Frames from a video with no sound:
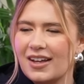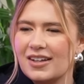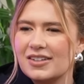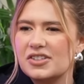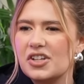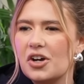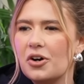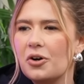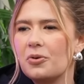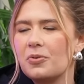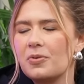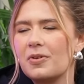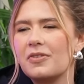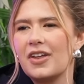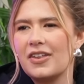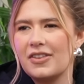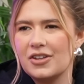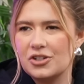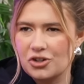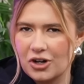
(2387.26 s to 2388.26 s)
So
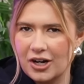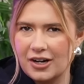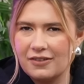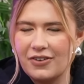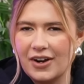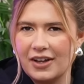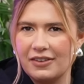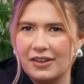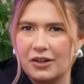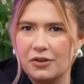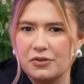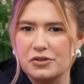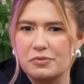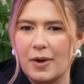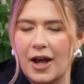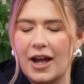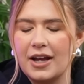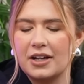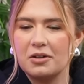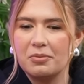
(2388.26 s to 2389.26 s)
then the train finally goes
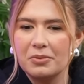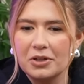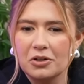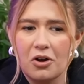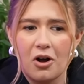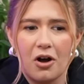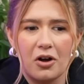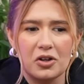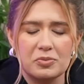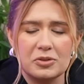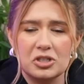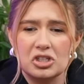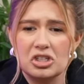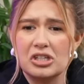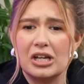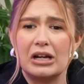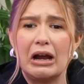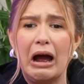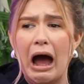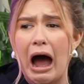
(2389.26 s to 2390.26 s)
by. Camille calls me.
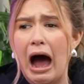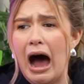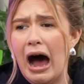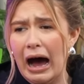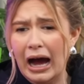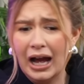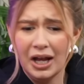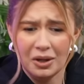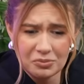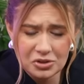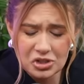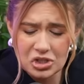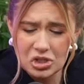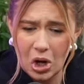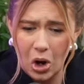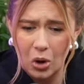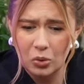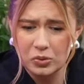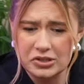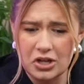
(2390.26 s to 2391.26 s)
She's like, I'm
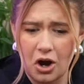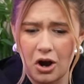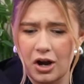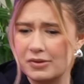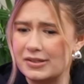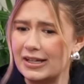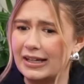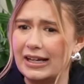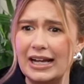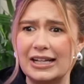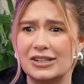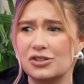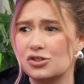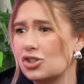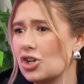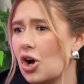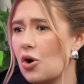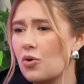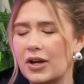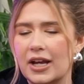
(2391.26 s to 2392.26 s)
so sorry. I was like,
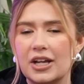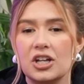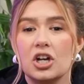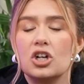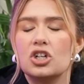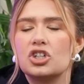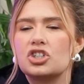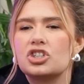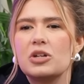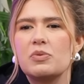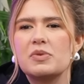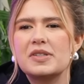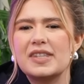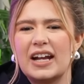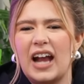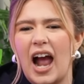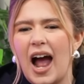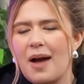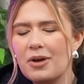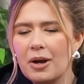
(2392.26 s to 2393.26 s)
it's so okay. She was
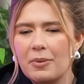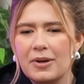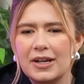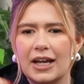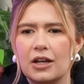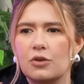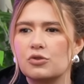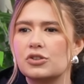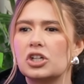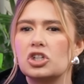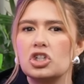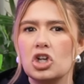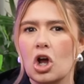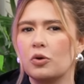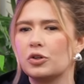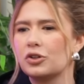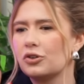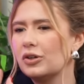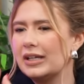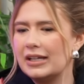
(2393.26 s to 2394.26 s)
like, I'm coming to get you. I was like,
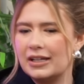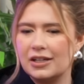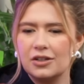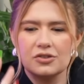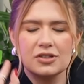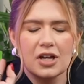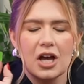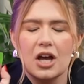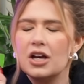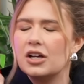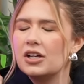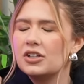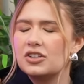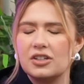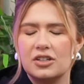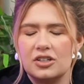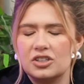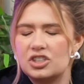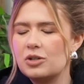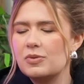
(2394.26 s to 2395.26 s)
no, you're in heels.
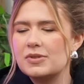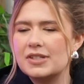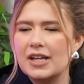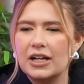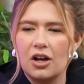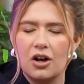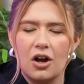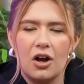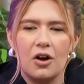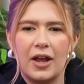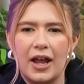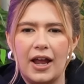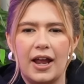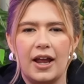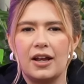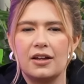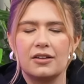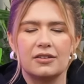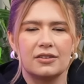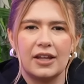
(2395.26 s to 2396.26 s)
She was like,
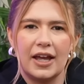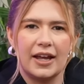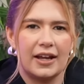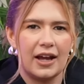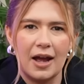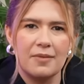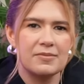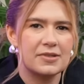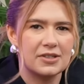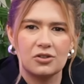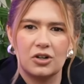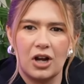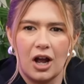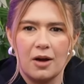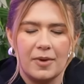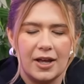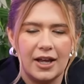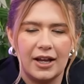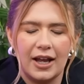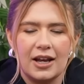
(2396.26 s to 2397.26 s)
okay, like I'm still
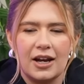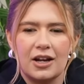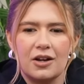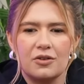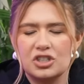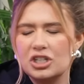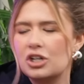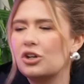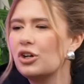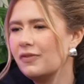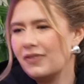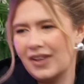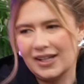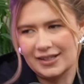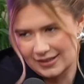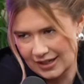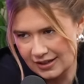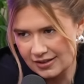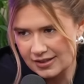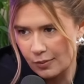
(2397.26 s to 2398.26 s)
coming. And she could have like
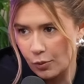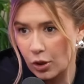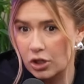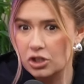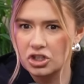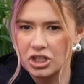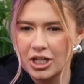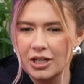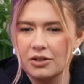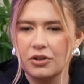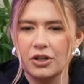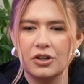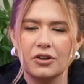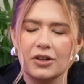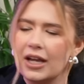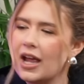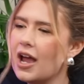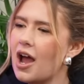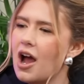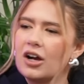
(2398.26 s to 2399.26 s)
sent someone. She
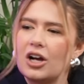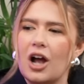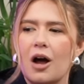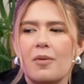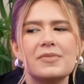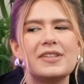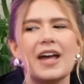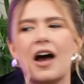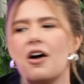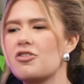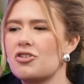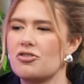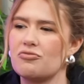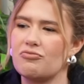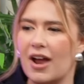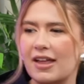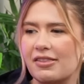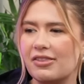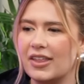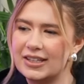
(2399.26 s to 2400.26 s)
literally comes out in her
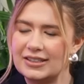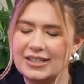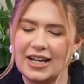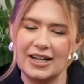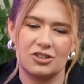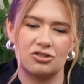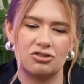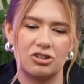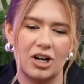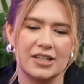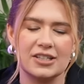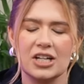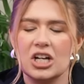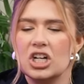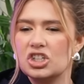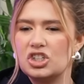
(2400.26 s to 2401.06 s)
red latex dress.